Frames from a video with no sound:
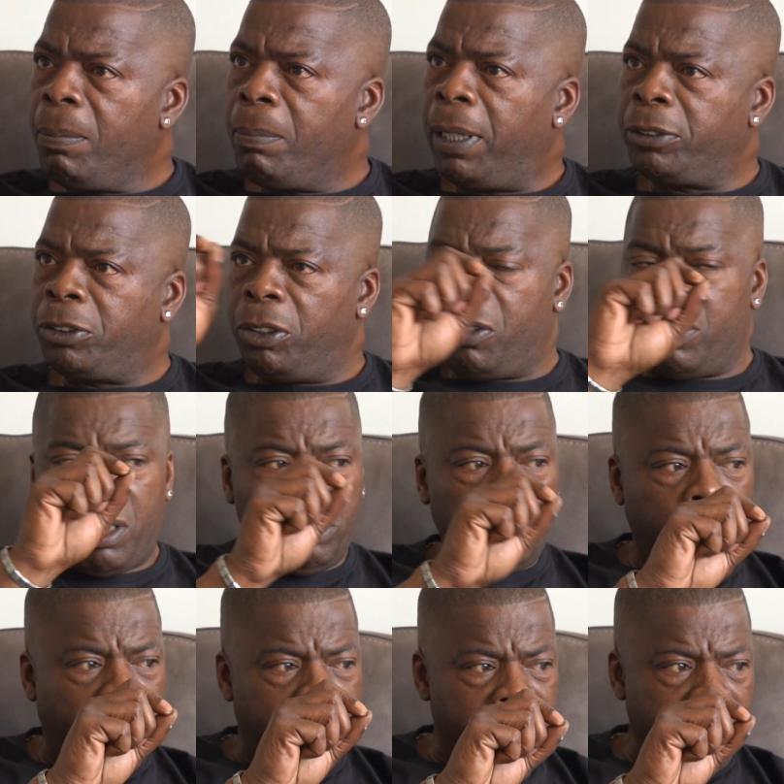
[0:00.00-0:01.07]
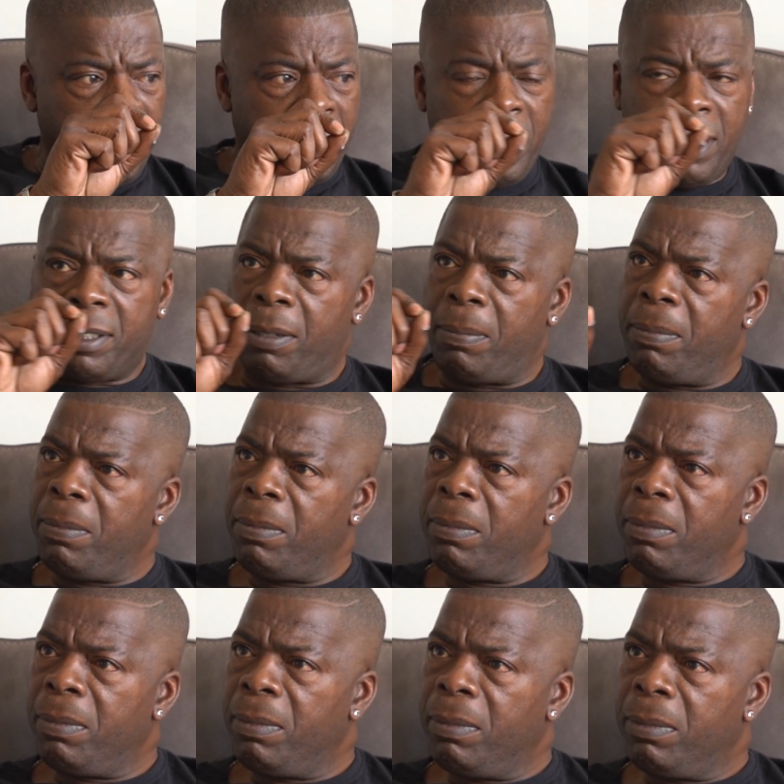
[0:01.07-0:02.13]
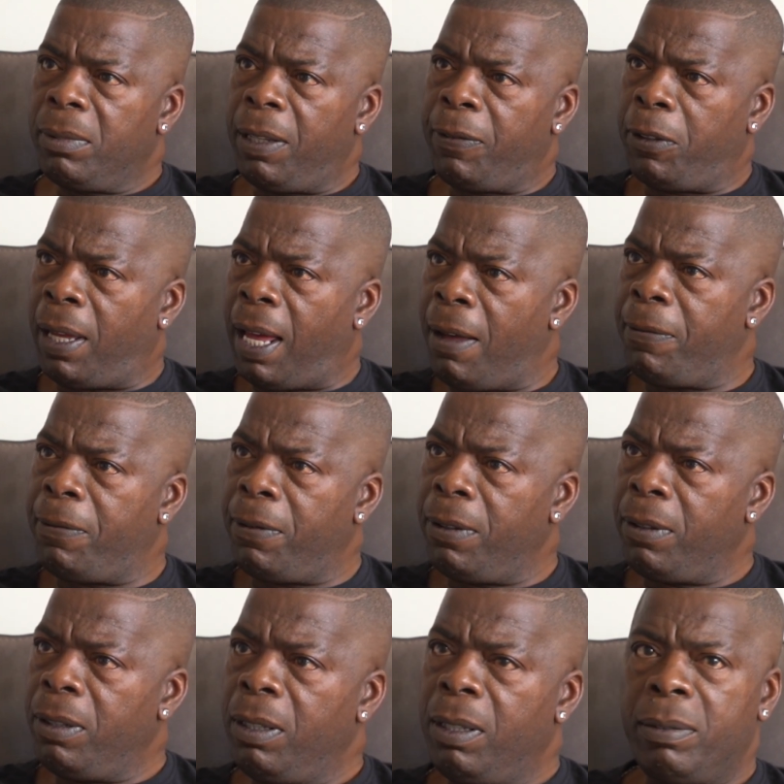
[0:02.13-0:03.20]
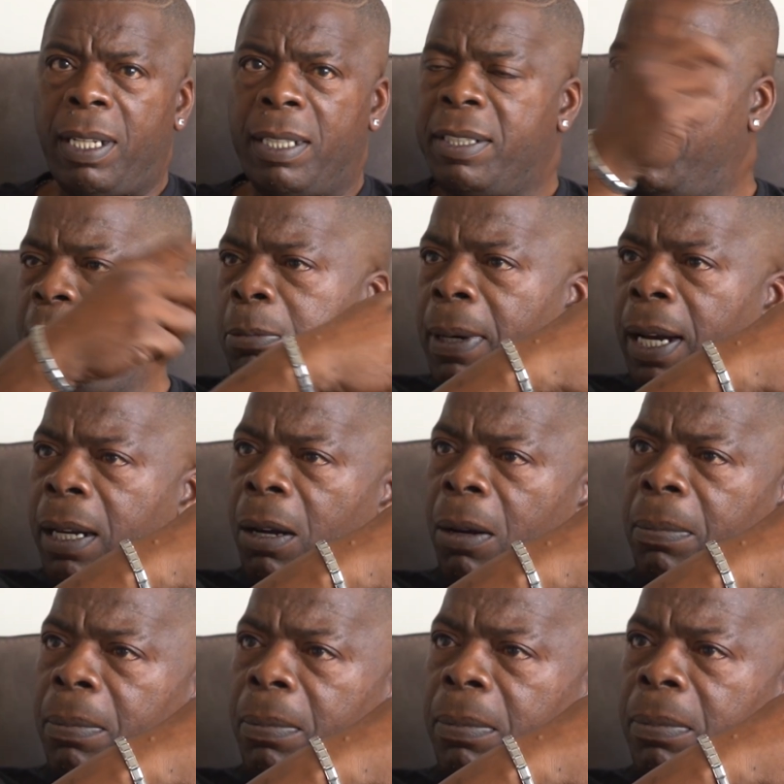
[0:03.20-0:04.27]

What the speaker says: make sure you've got no drugs in your system. If you have, they send you back home.